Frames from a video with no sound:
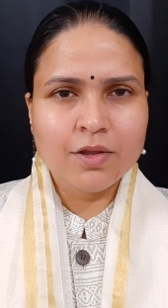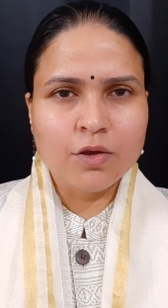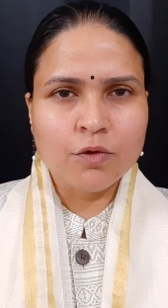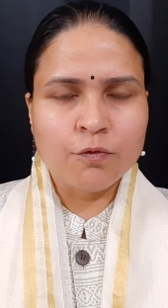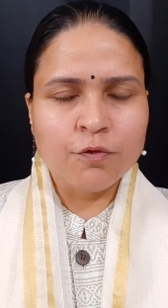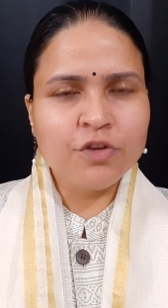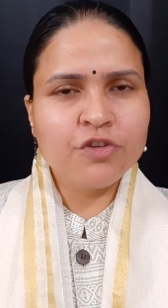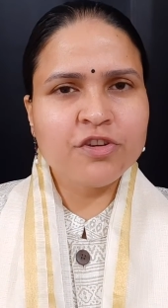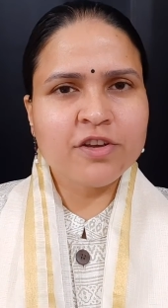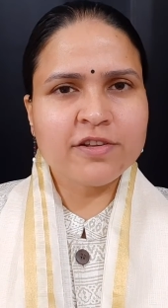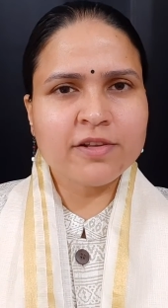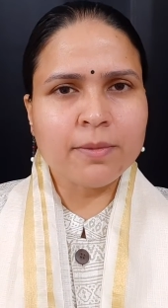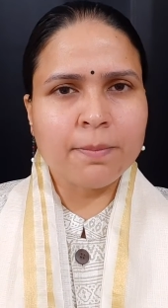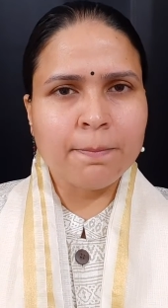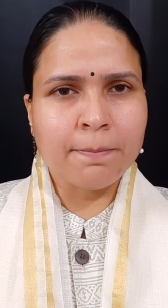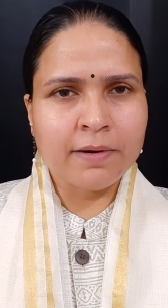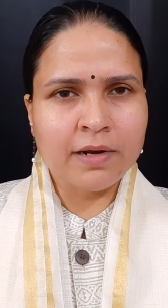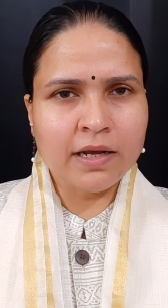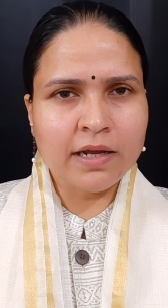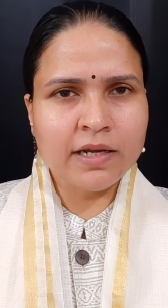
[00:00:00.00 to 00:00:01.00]
which has a
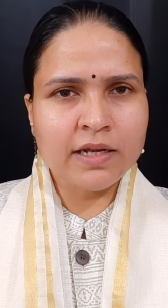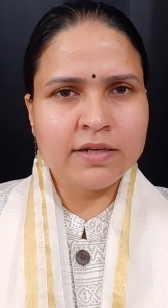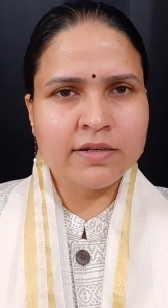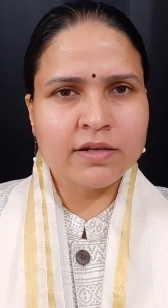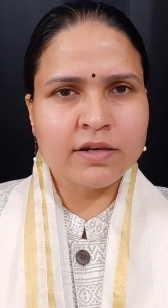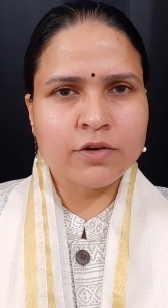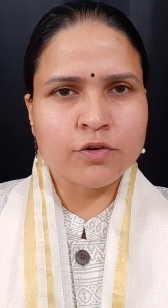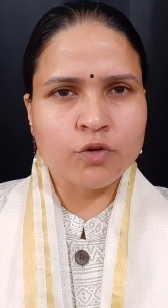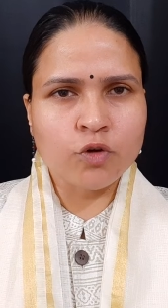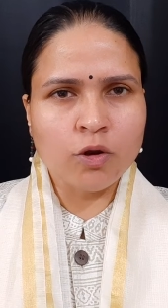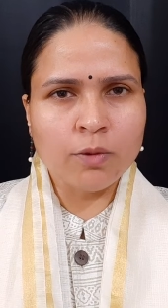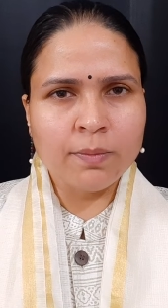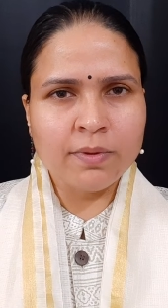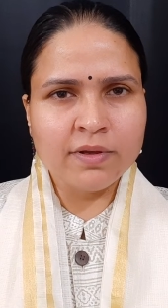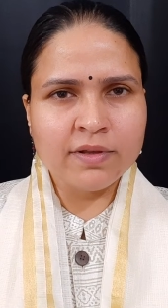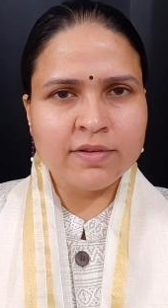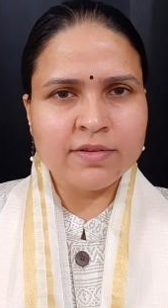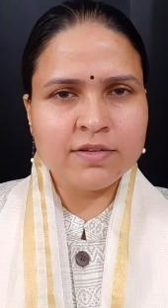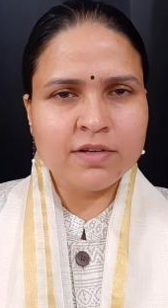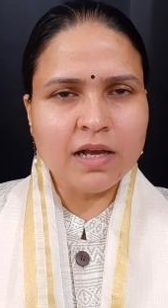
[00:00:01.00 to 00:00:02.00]
bright and
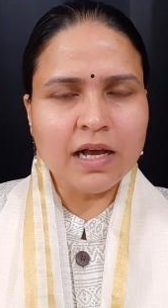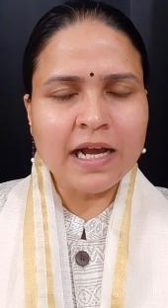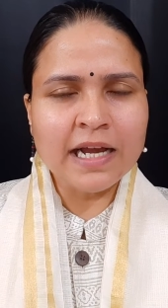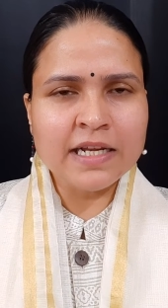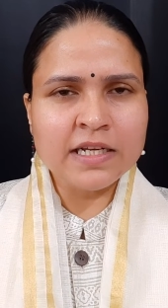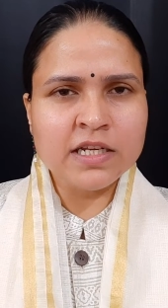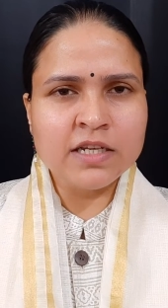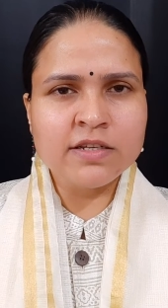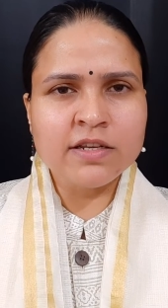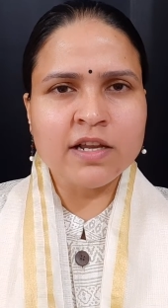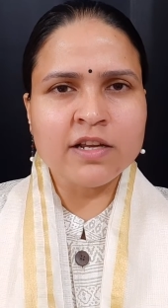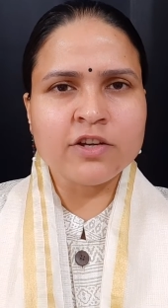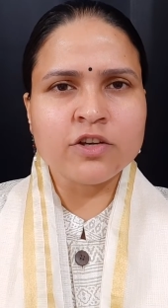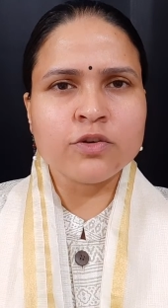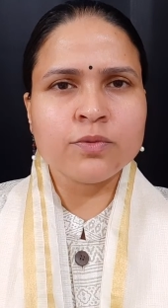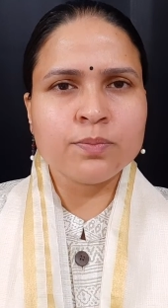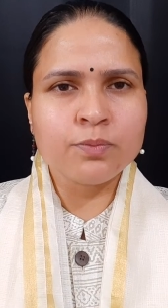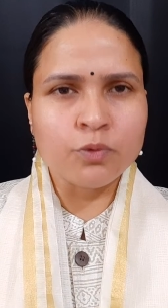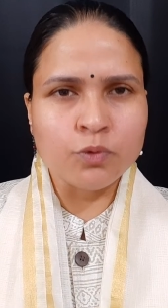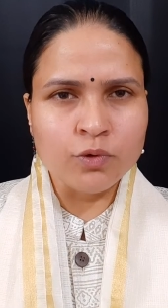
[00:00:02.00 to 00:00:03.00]
robust IT
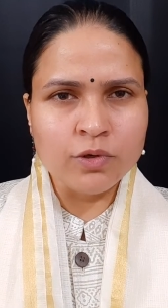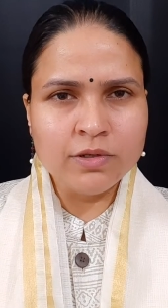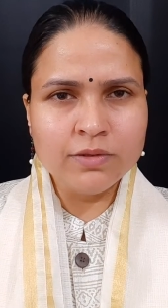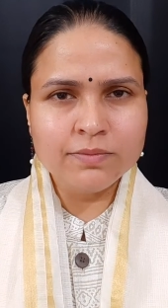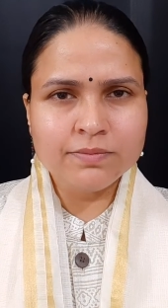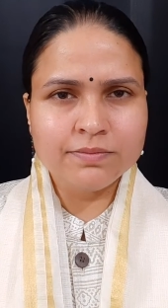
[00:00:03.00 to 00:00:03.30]
talent pool,